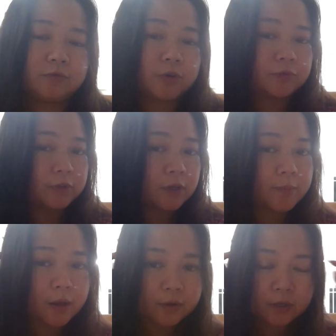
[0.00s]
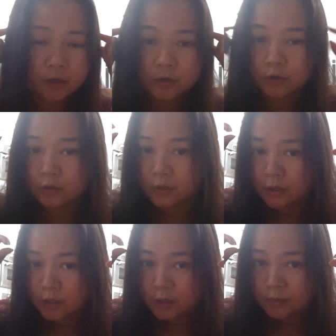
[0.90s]
roughly about here,
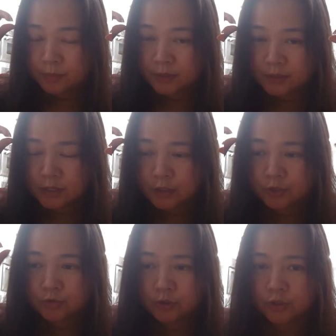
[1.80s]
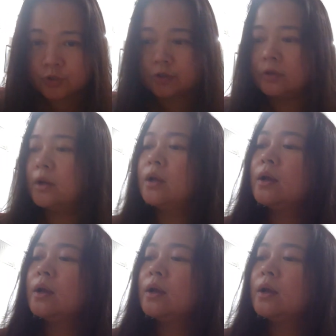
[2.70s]
pea-sized structure,